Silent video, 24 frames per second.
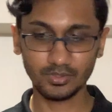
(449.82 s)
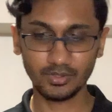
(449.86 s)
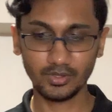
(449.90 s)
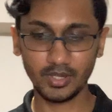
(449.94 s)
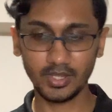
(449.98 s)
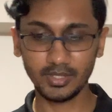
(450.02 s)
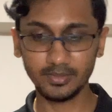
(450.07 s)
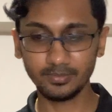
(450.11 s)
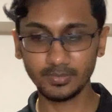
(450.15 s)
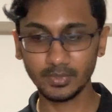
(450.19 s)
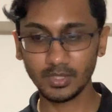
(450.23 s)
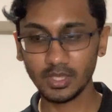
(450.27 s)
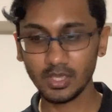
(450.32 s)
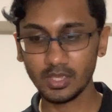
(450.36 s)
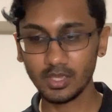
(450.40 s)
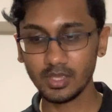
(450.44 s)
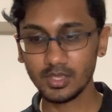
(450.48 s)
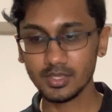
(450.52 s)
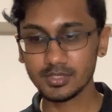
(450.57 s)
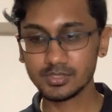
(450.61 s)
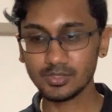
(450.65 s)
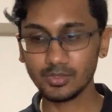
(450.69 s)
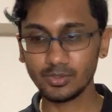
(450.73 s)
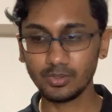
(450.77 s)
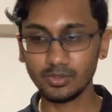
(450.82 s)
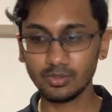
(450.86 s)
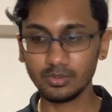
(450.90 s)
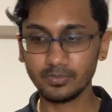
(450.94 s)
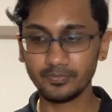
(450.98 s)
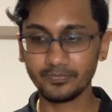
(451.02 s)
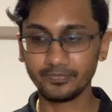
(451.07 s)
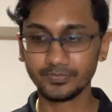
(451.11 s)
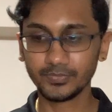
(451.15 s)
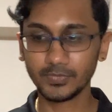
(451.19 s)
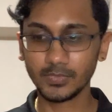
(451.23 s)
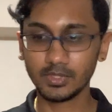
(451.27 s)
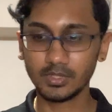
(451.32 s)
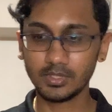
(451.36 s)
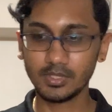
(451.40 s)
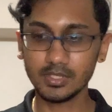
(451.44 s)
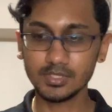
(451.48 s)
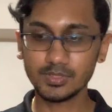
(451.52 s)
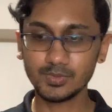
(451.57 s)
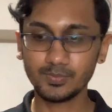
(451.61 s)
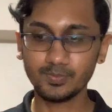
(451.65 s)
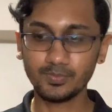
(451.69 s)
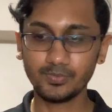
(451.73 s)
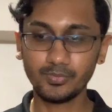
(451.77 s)
Right? So
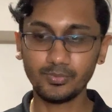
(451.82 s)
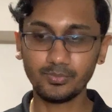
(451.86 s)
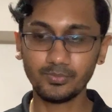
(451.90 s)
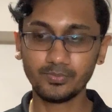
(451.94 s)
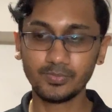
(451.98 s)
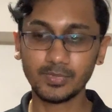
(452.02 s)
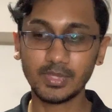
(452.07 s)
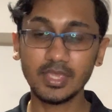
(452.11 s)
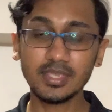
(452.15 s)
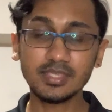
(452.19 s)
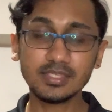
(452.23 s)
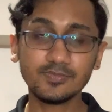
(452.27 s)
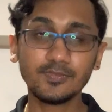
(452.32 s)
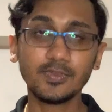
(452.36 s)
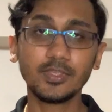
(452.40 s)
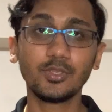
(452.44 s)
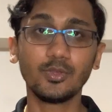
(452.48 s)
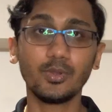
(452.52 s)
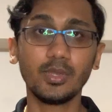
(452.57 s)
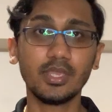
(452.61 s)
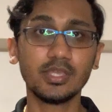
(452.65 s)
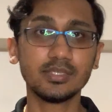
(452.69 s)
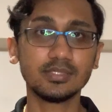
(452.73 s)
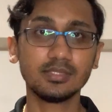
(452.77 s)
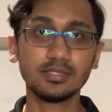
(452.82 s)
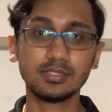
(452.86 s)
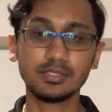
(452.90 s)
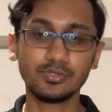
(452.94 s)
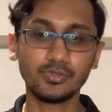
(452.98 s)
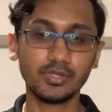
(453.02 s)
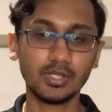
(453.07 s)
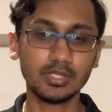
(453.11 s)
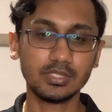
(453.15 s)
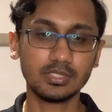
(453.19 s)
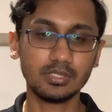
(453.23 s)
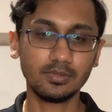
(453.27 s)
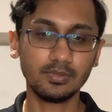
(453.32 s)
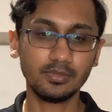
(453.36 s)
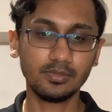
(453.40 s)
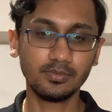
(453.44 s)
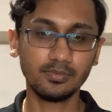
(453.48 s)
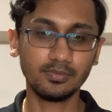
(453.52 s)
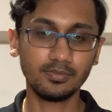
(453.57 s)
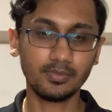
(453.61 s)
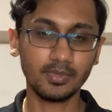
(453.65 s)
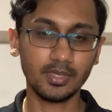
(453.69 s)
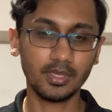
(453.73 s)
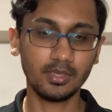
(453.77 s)
this this video isn't here
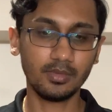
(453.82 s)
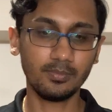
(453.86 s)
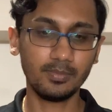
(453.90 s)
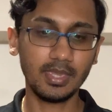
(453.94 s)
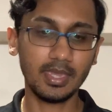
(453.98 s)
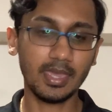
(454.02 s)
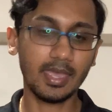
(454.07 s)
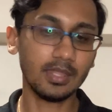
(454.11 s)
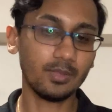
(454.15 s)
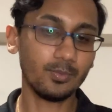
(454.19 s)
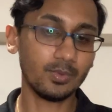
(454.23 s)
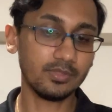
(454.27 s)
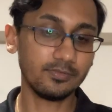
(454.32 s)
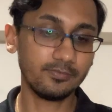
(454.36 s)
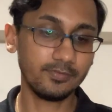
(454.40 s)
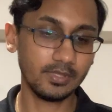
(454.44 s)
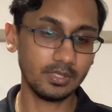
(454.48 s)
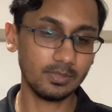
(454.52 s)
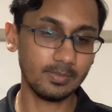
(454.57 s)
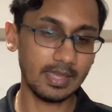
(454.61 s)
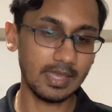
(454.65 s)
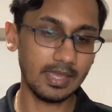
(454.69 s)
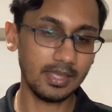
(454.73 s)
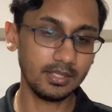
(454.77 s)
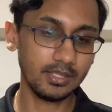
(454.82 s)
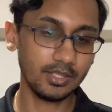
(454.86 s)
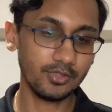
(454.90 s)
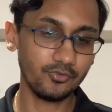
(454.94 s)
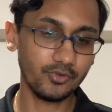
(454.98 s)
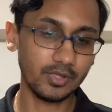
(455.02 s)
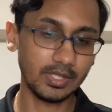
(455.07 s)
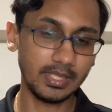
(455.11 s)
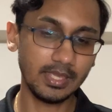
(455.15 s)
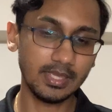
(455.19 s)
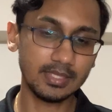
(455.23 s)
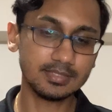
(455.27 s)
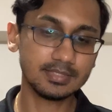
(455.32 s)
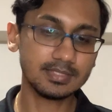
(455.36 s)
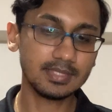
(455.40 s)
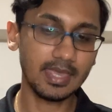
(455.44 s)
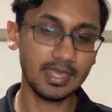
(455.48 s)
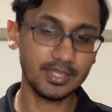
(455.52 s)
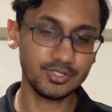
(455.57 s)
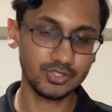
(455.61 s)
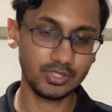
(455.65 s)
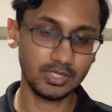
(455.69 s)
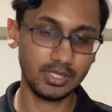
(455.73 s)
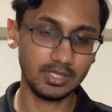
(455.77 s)
to uh, make anyone feel bad, it really is to
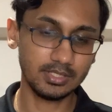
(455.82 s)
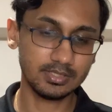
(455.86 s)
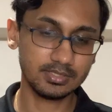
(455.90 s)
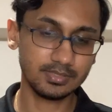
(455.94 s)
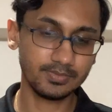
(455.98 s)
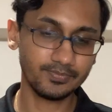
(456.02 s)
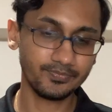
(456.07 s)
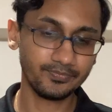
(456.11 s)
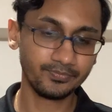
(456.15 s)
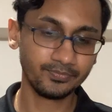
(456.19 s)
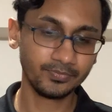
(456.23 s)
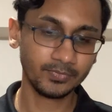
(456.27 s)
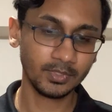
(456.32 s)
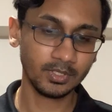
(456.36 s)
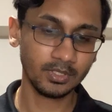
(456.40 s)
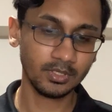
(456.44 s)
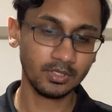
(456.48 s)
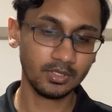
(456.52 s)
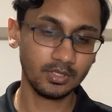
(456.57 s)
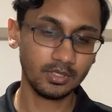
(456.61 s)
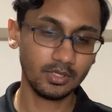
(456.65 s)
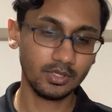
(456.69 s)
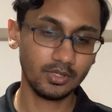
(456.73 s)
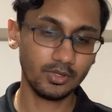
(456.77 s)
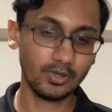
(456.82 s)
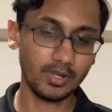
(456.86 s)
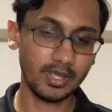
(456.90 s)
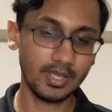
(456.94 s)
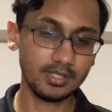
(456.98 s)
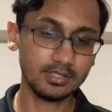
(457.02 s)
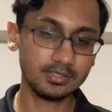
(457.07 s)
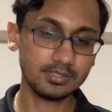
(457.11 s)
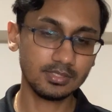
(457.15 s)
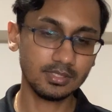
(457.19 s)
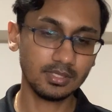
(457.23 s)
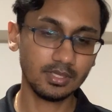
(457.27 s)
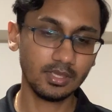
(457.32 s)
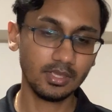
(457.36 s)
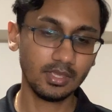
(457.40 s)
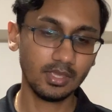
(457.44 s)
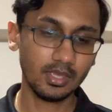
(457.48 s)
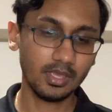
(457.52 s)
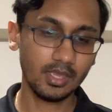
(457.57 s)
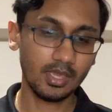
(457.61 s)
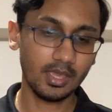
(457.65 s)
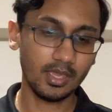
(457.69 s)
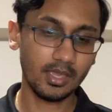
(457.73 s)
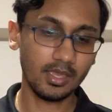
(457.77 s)
educate, right?
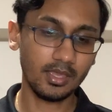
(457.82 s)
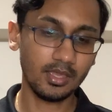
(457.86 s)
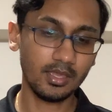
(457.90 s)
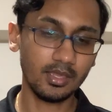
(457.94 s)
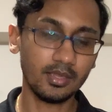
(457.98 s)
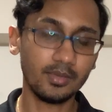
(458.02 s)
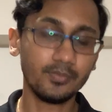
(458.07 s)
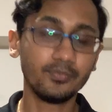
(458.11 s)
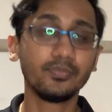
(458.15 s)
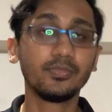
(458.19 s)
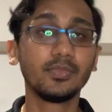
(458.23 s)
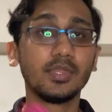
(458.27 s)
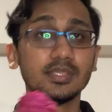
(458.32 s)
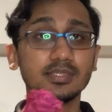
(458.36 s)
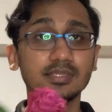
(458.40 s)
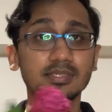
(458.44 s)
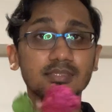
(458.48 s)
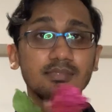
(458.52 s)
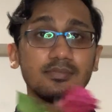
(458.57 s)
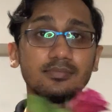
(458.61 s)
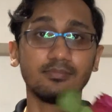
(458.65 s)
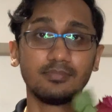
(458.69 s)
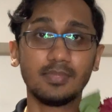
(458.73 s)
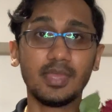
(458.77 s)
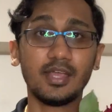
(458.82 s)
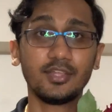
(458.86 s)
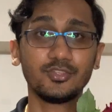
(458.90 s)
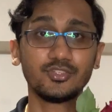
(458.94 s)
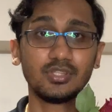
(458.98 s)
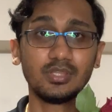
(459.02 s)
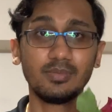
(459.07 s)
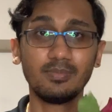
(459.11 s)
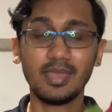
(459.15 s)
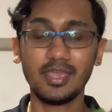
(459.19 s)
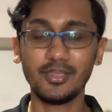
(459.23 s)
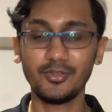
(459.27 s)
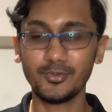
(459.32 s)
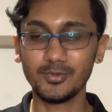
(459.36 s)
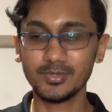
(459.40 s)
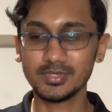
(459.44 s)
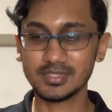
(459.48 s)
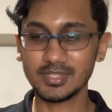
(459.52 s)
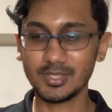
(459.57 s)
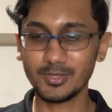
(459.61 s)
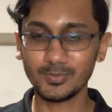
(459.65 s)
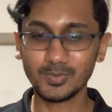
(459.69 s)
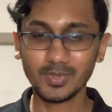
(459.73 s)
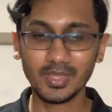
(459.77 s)
Um, this is actually my rose
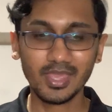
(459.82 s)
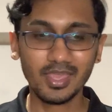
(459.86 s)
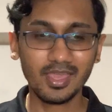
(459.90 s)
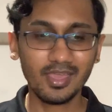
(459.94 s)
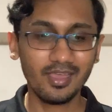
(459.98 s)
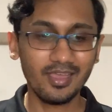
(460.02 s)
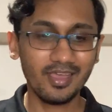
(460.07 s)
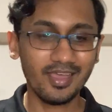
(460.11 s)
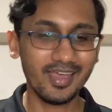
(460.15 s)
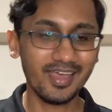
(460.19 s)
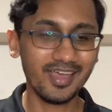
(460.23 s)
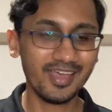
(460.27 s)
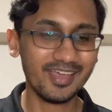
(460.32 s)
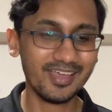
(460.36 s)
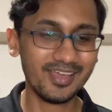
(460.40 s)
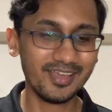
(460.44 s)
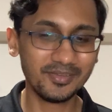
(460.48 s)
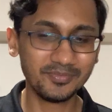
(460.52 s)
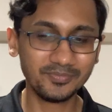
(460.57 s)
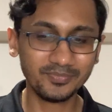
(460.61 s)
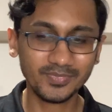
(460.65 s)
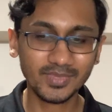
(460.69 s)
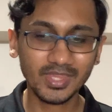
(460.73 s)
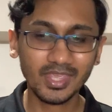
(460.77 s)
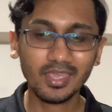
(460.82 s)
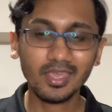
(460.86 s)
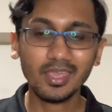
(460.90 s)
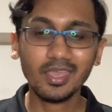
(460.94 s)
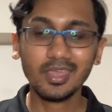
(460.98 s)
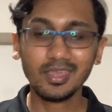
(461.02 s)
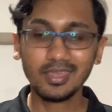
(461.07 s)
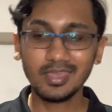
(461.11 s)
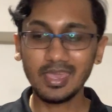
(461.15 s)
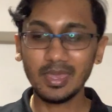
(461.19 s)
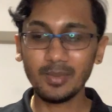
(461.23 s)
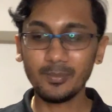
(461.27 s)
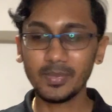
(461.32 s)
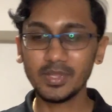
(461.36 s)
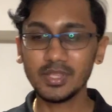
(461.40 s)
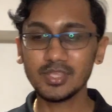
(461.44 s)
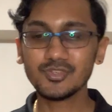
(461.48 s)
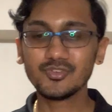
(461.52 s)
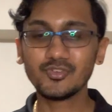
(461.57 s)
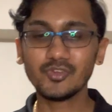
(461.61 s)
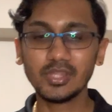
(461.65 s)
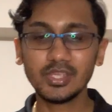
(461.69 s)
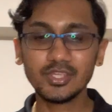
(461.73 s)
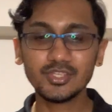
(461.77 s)
now. Um, yeah, but
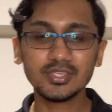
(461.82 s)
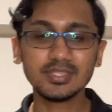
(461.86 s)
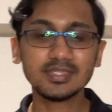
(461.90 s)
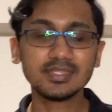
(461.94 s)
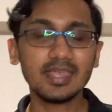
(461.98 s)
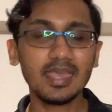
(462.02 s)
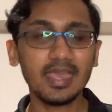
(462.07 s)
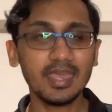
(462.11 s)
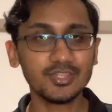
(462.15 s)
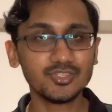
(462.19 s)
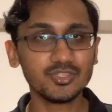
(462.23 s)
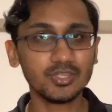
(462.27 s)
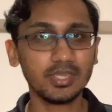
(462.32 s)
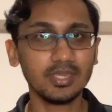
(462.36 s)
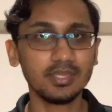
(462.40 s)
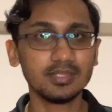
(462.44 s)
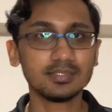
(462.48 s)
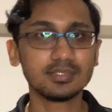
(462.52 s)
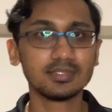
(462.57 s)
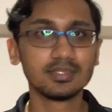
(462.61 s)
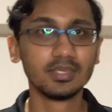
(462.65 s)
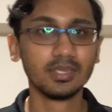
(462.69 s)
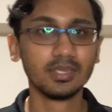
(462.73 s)
it's really just to educate,